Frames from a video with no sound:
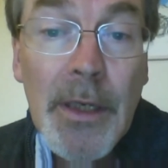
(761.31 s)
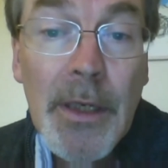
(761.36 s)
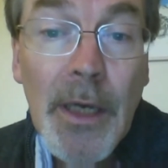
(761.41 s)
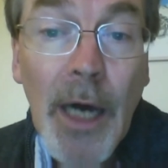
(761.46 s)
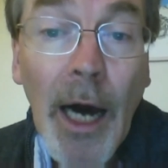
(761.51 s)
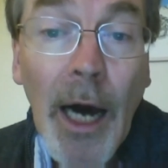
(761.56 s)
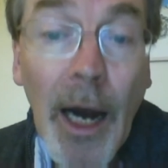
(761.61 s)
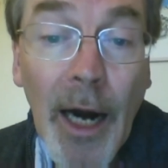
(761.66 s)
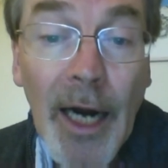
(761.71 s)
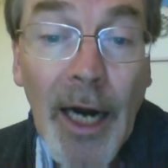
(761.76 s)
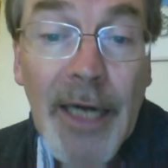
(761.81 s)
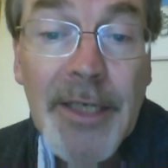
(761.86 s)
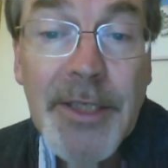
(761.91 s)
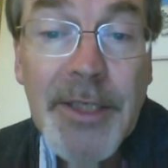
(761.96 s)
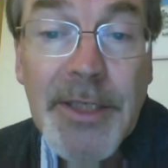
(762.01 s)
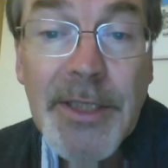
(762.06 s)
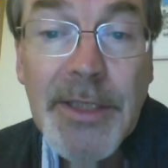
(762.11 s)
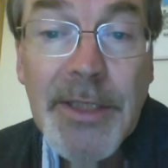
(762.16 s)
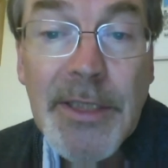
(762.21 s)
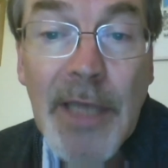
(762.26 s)

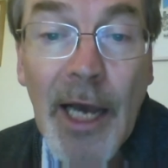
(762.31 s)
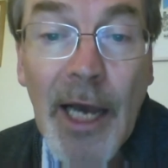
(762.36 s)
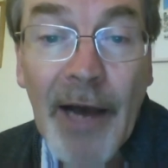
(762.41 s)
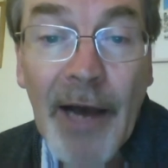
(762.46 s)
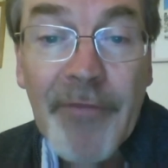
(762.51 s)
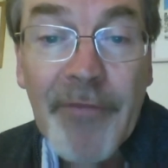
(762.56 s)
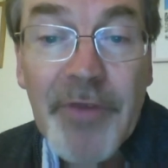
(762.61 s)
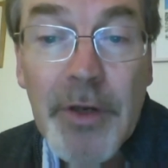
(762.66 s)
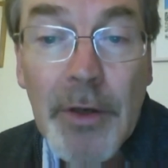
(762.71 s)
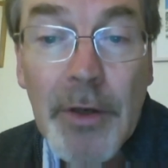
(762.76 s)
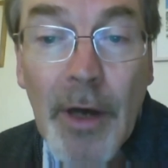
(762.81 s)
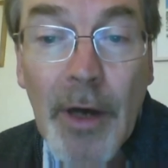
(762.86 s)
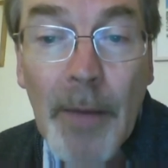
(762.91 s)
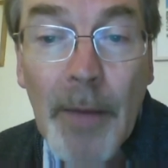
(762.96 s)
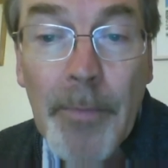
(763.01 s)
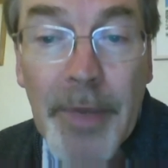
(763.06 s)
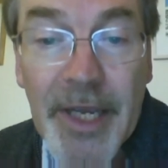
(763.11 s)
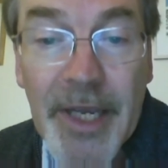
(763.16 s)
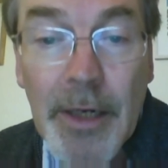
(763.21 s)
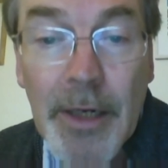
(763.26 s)
arts have got a
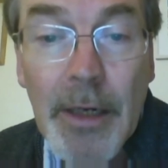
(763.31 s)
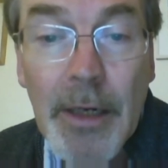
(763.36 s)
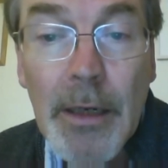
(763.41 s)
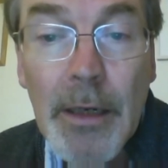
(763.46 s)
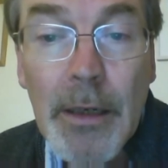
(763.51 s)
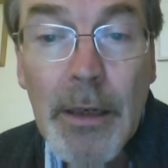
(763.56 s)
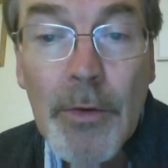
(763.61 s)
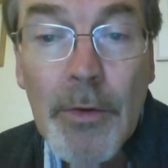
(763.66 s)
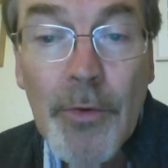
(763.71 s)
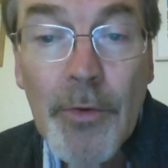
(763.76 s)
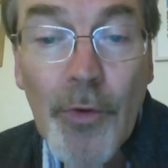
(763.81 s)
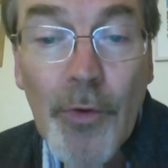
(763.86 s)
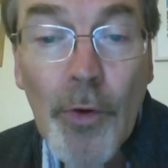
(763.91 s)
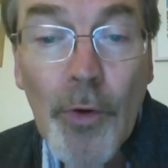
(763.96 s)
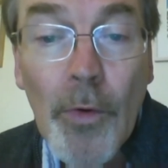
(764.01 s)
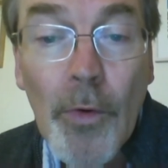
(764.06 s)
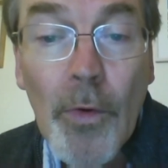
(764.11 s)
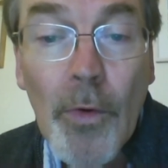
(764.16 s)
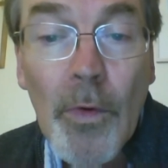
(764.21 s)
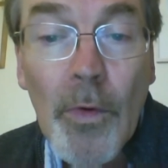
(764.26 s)
bigger
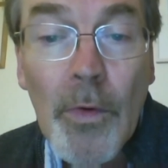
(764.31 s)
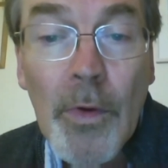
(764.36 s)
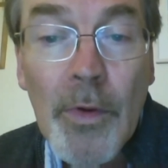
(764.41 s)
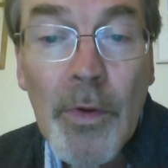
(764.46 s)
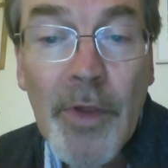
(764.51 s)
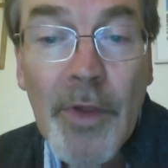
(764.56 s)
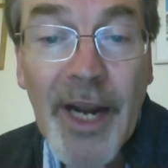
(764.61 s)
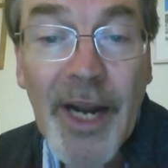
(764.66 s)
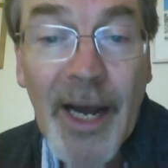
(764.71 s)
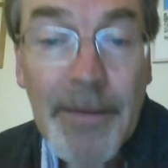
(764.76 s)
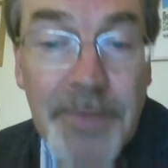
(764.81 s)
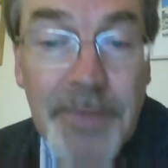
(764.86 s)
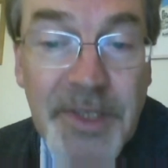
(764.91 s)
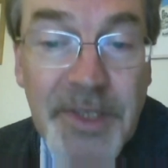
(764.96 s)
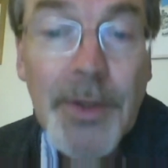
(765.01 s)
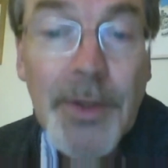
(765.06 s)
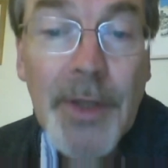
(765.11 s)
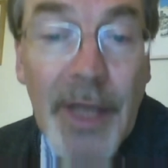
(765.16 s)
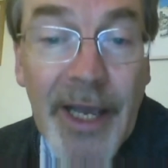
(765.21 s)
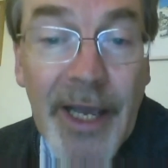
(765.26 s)
role than
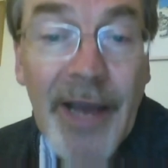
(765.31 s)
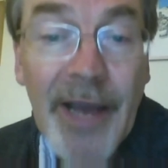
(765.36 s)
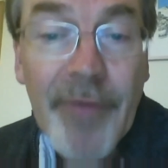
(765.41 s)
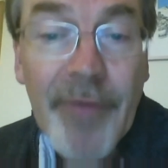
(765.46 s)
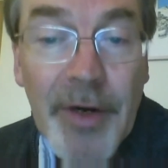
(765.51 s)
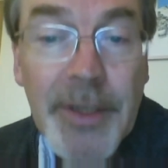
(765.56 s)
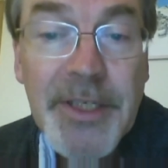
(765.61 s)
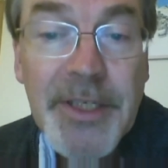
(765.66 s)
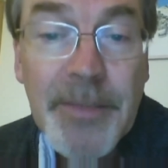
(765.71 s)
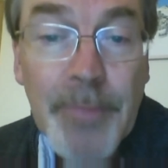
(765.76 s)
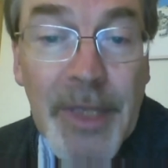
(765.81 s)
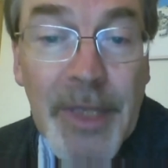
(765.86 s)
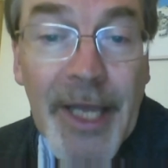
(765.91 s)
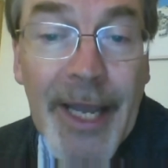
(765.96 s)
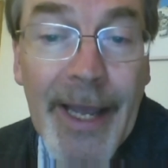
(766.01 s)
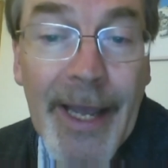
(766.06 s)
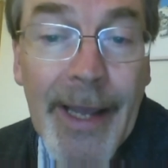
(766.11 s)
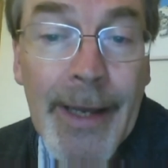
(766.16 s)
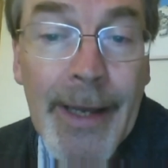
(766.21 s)
absolutely ever to play